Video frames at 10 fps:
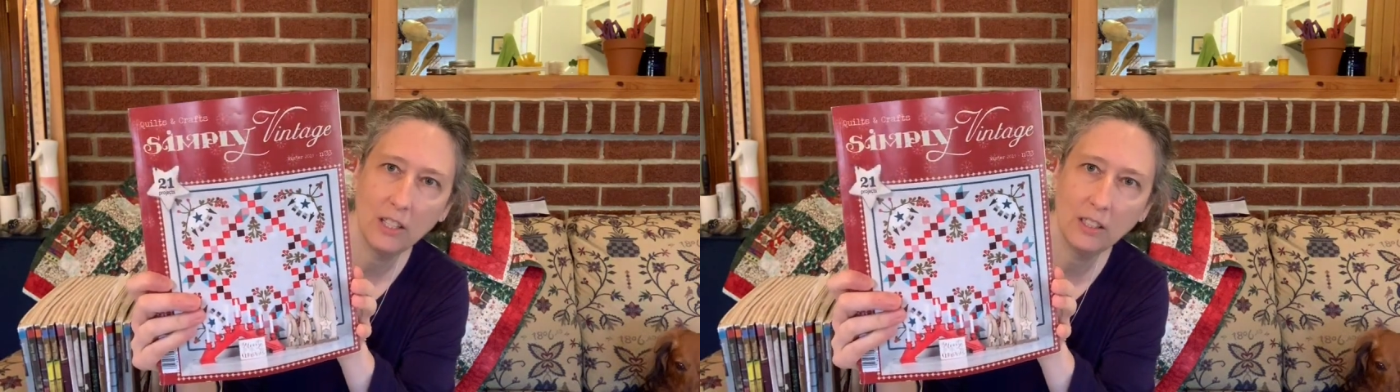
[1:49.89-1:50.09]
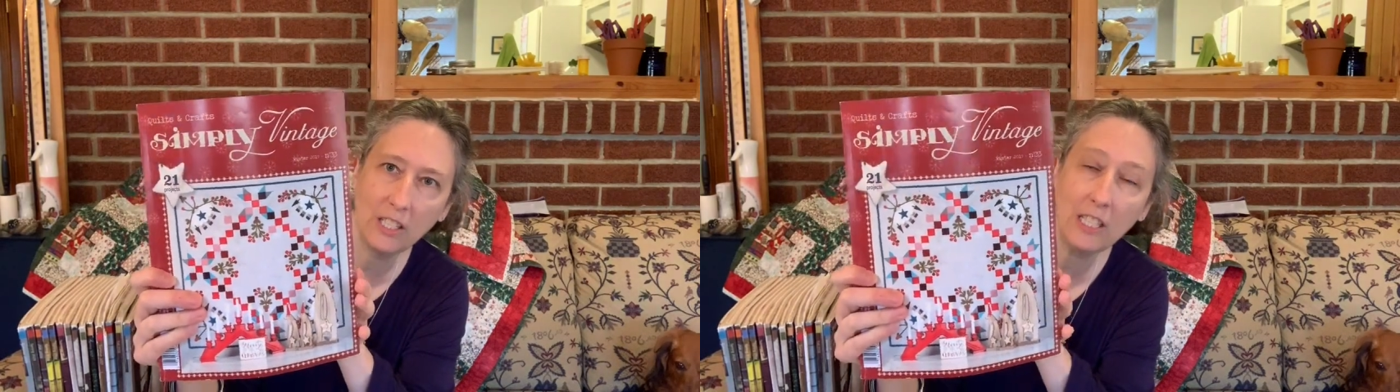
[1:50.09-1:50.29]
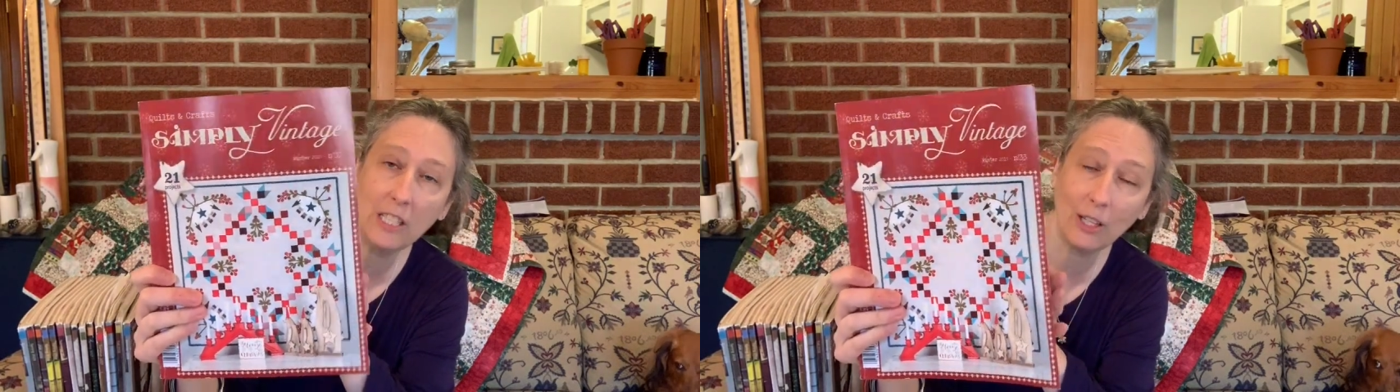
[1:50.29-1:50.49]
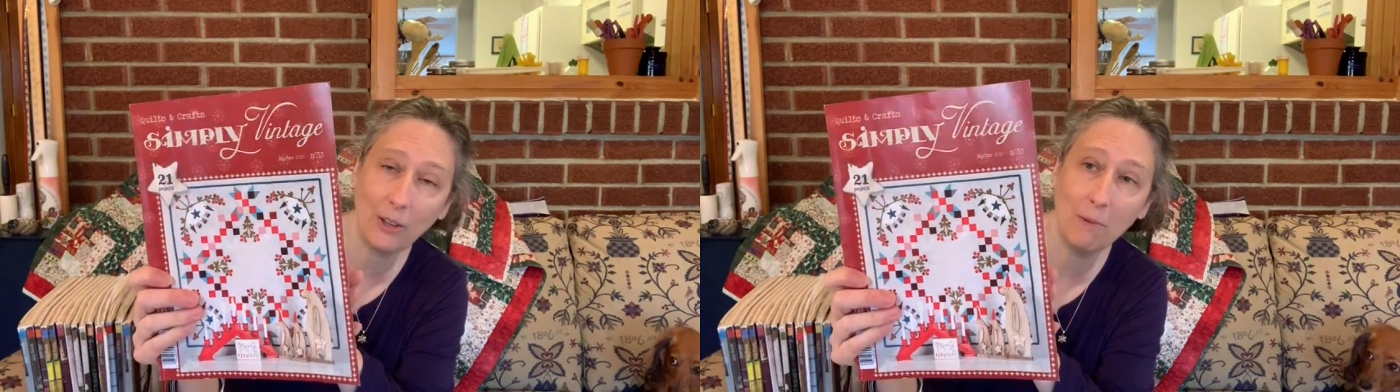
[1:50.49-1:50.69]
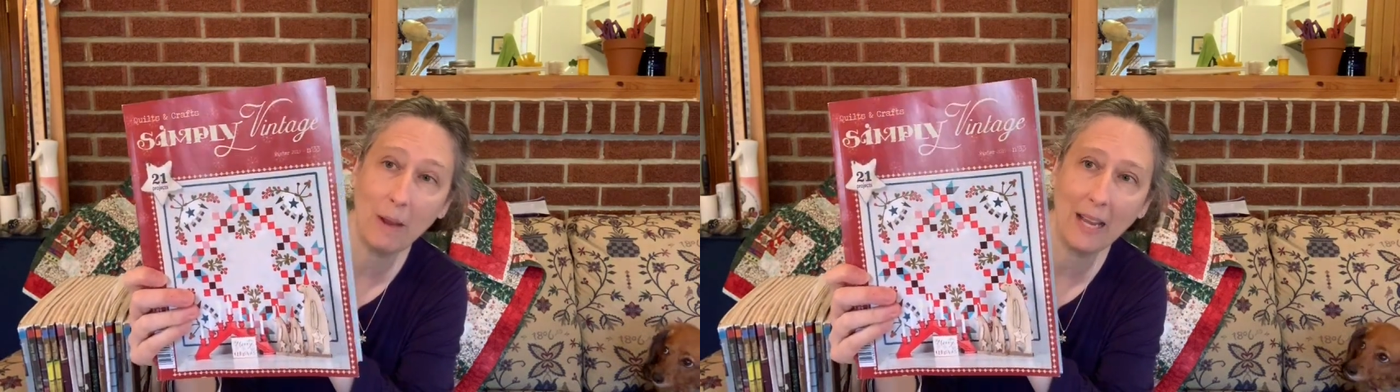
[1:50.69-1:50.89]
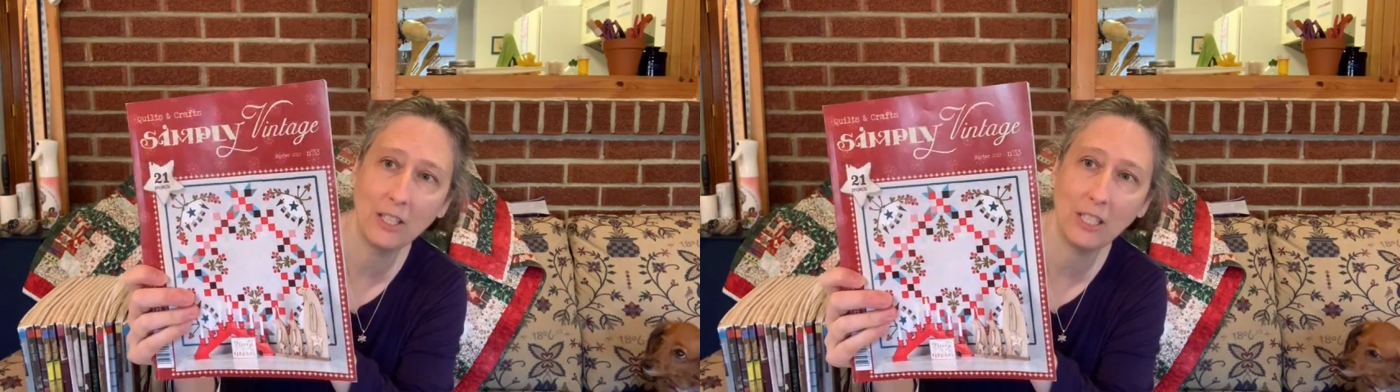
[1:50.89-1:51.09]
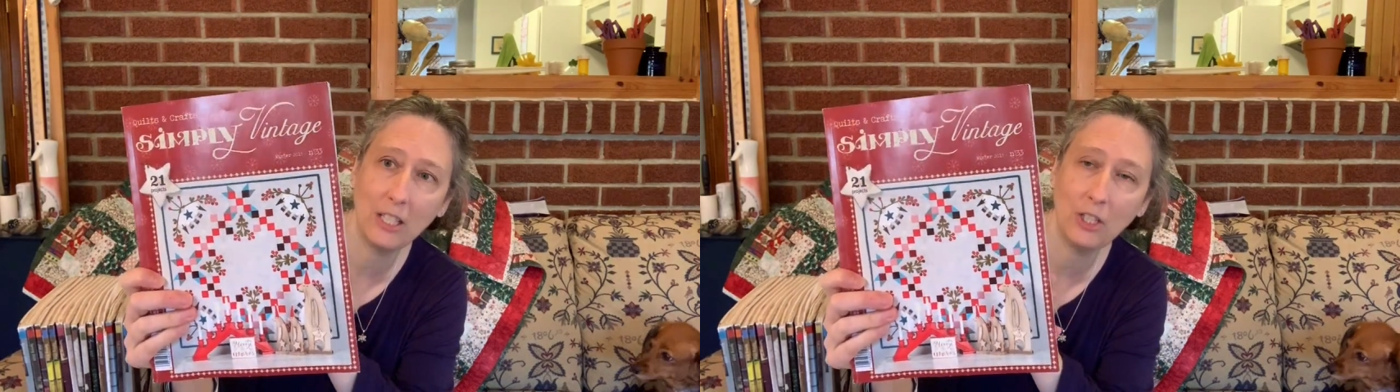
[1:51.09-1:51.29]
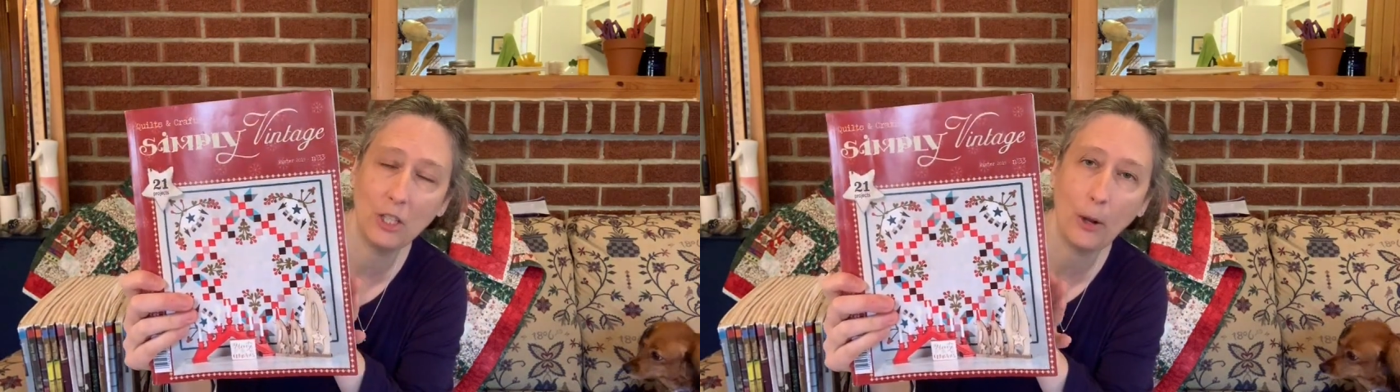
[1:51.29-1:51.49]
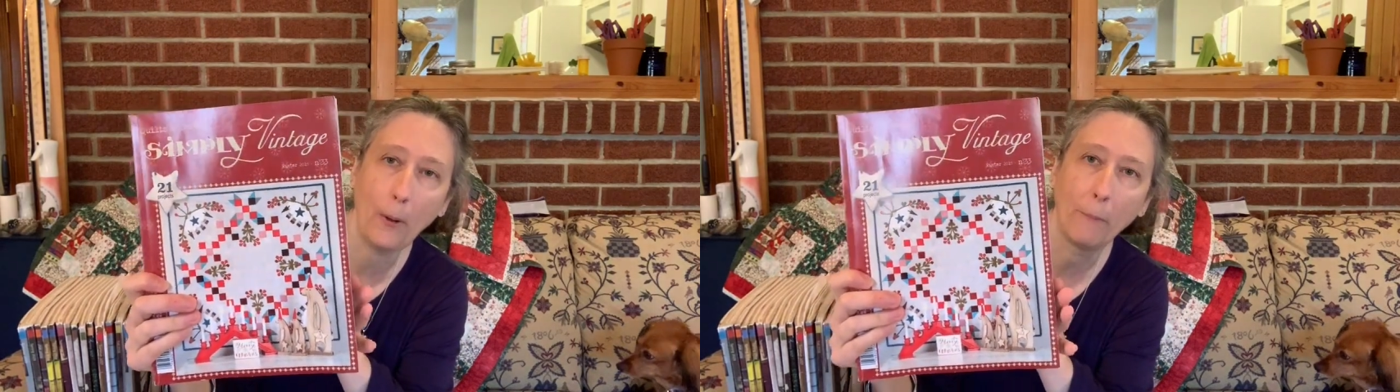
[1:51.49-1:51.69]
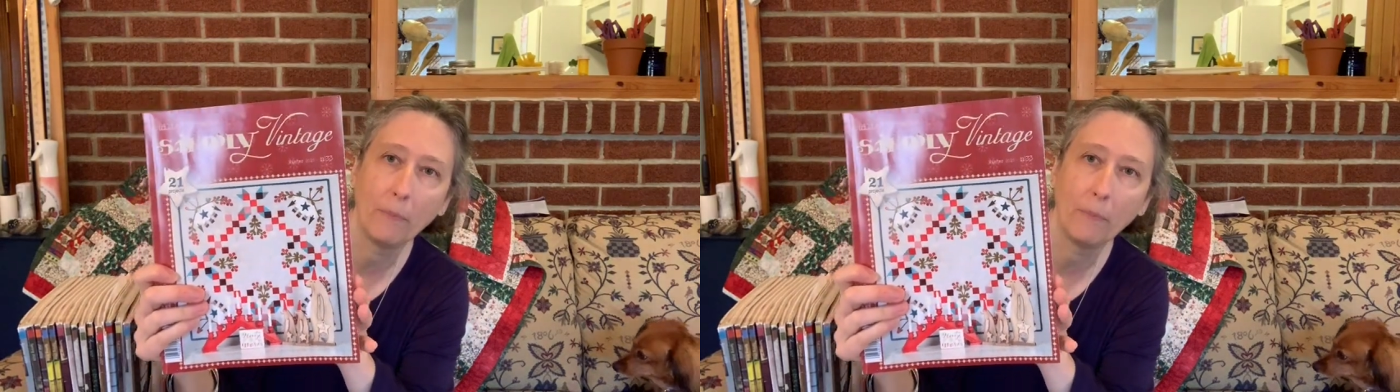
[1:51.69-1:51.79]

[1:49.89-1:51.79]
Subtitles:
This is a good magazine, too.